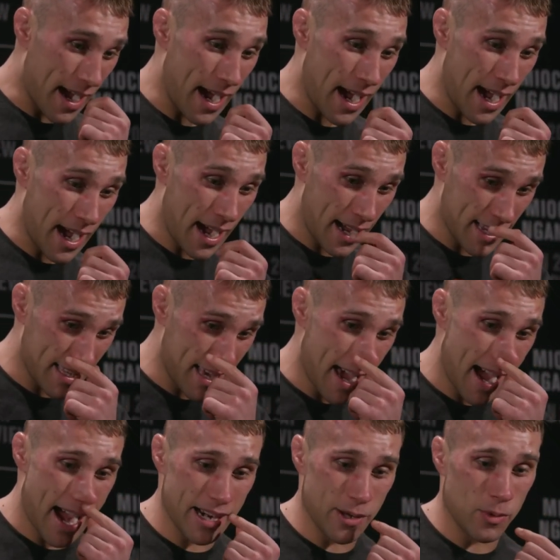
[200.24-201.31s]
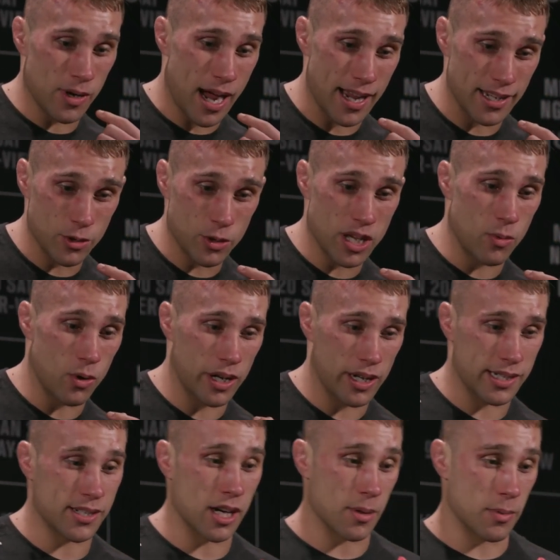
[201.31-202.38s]
Uh, yeah, I didn't. I knew he wanted
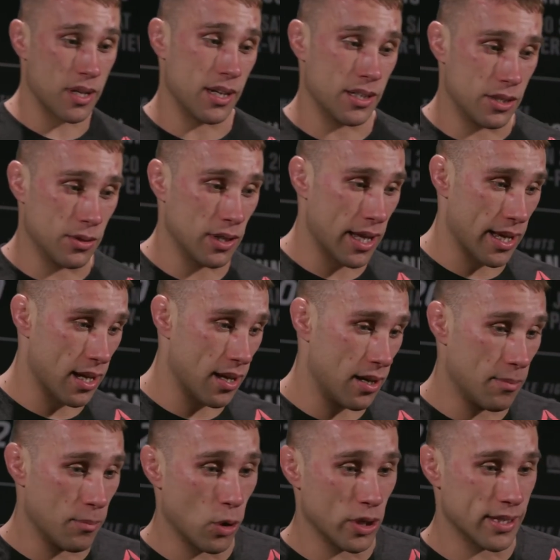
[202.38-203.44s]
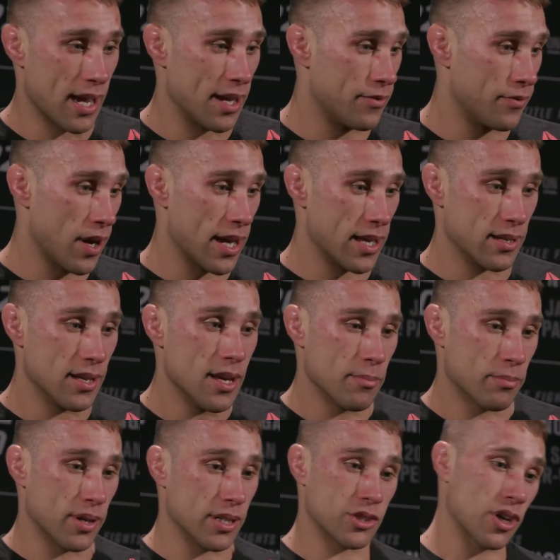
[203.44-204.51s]
to suck me into like a, a Muay Thai fight,
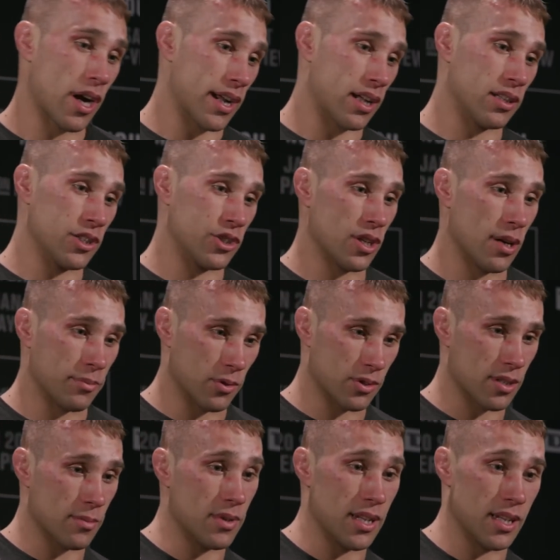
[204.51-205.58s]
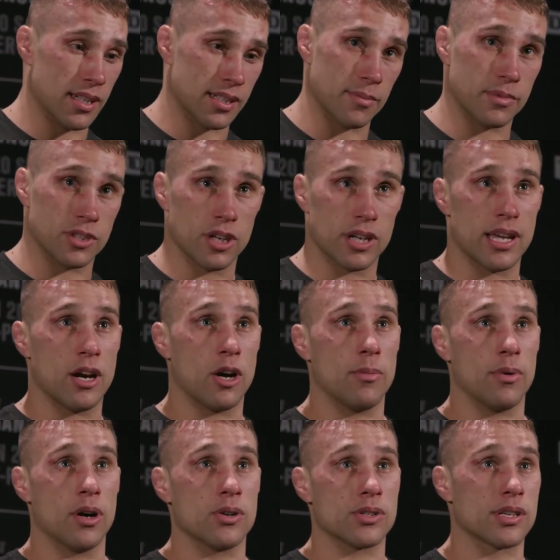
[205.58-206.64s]
try to clinch up, throw some knees, some dirty
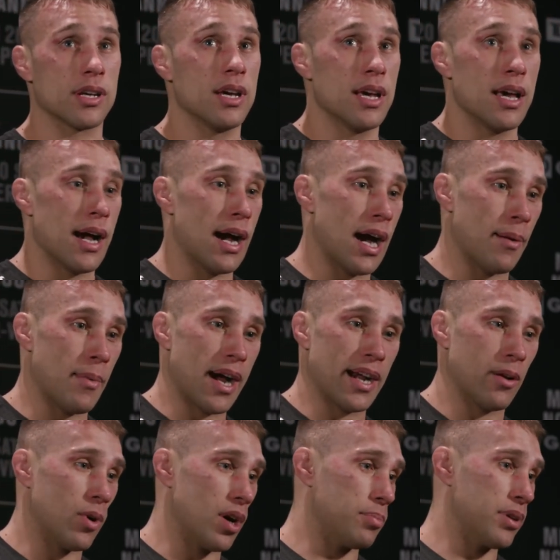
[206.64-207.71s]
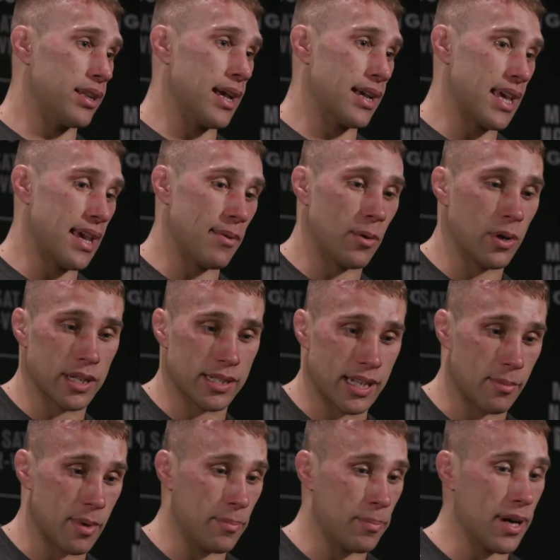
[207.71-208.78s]
elbows. Um, I didn't want to play that game. I wanted to
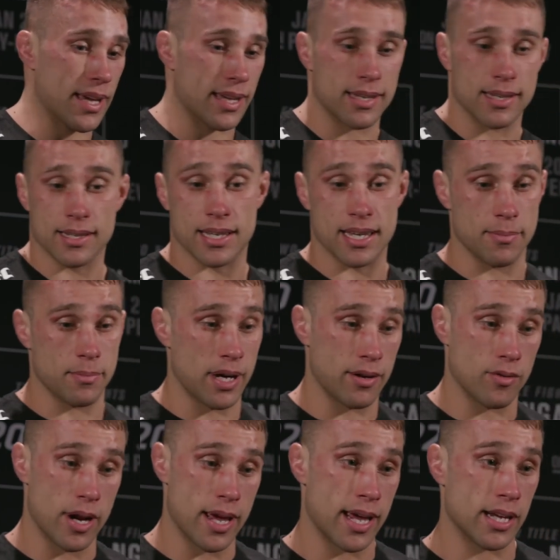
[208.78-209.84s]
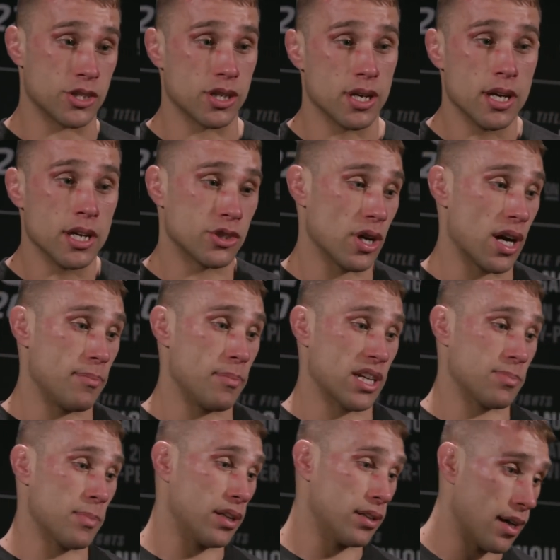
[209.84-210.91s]
stay on my bike, keep my range, try to
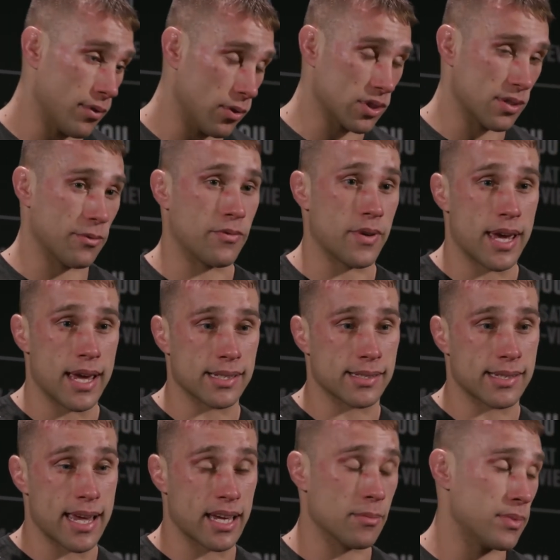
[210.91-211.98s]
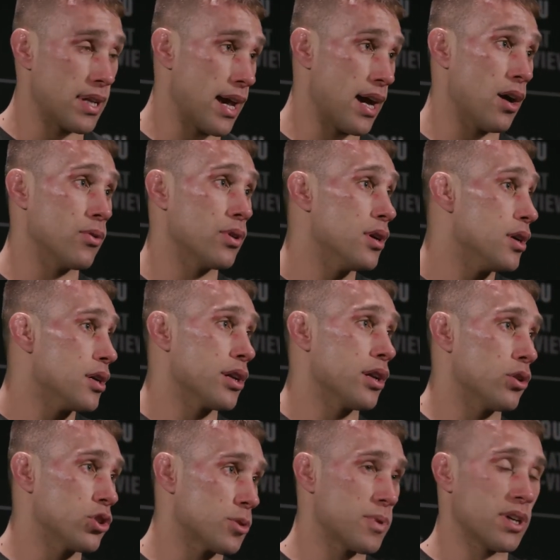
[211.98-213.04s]
mix my levels and feints, take him down. You
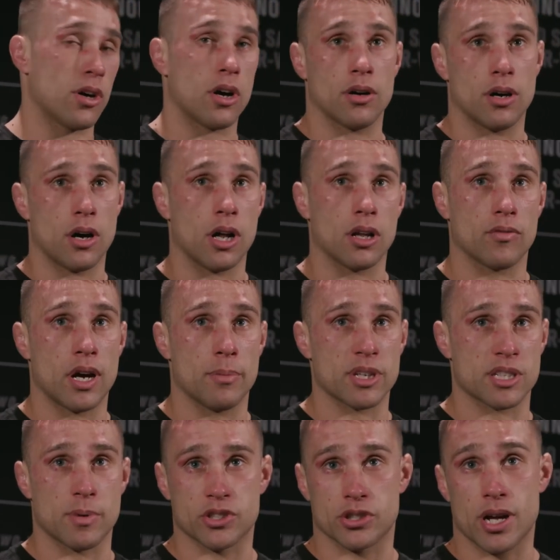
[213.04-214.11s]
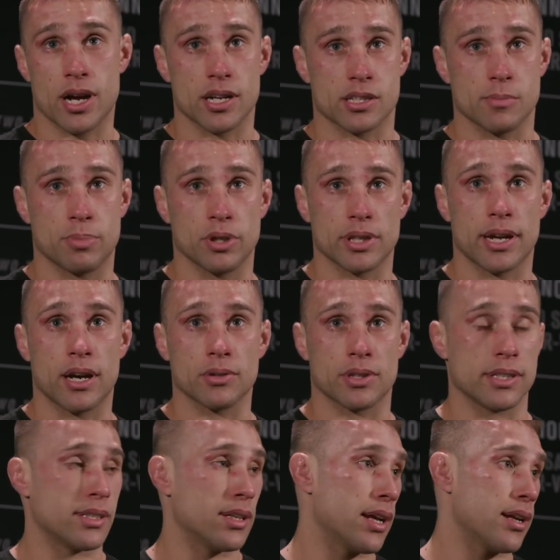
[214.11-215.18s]
know, just be all, all around mixed martial artist and put that out
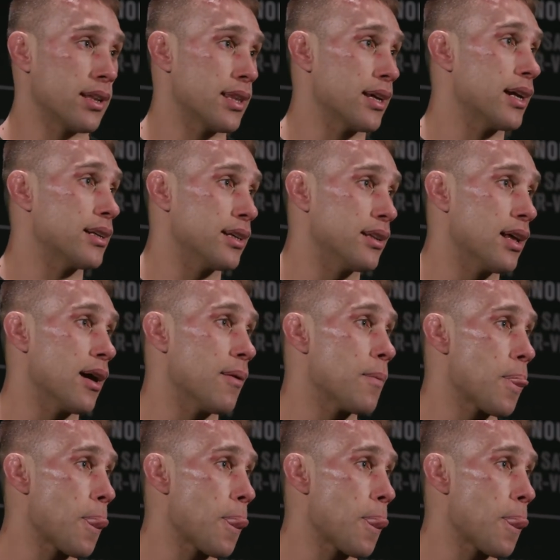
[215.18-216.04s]
there tonight. And I think I did that.